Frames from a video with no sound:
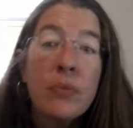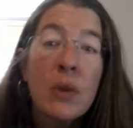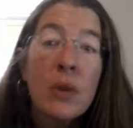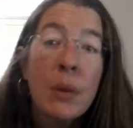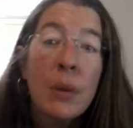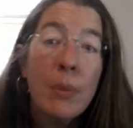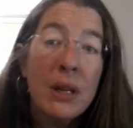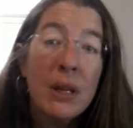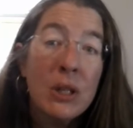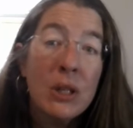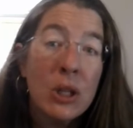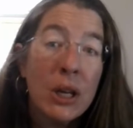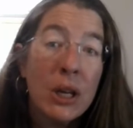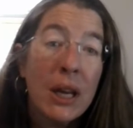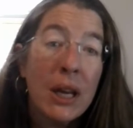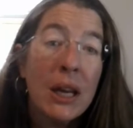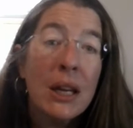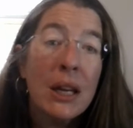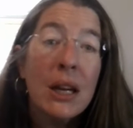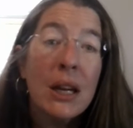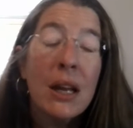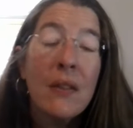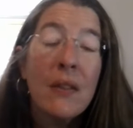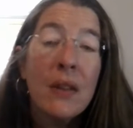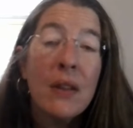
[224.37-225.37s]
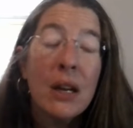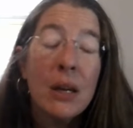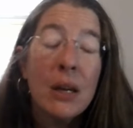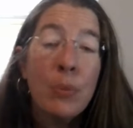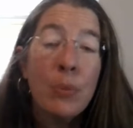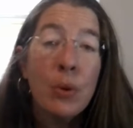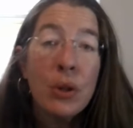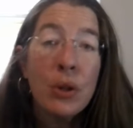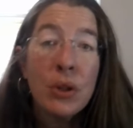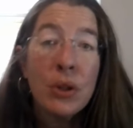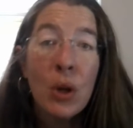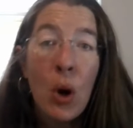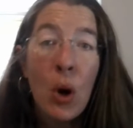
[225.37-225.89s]
my chicken and then I
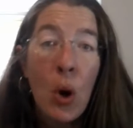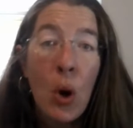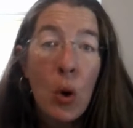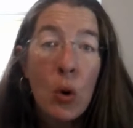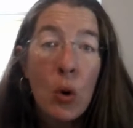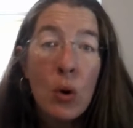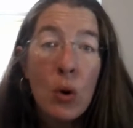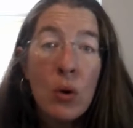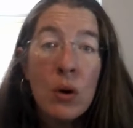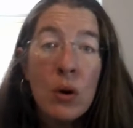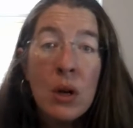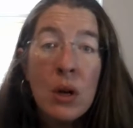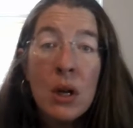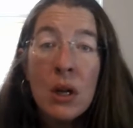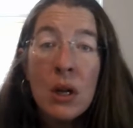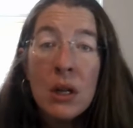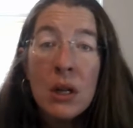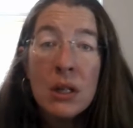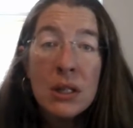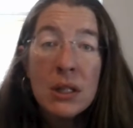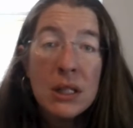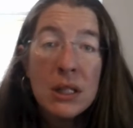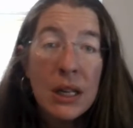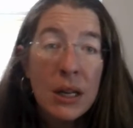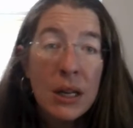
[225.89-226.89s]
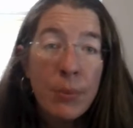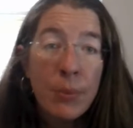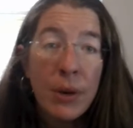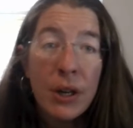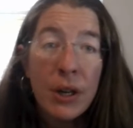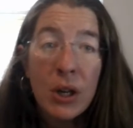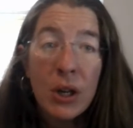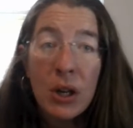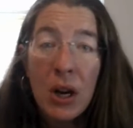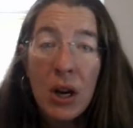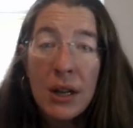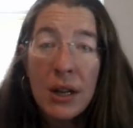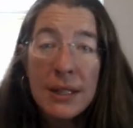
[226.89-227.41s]
put the whole stick of
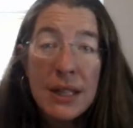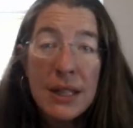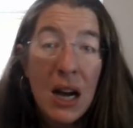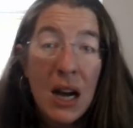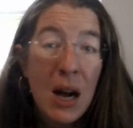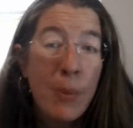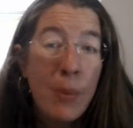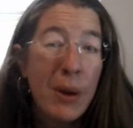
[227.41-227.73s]
butter on top.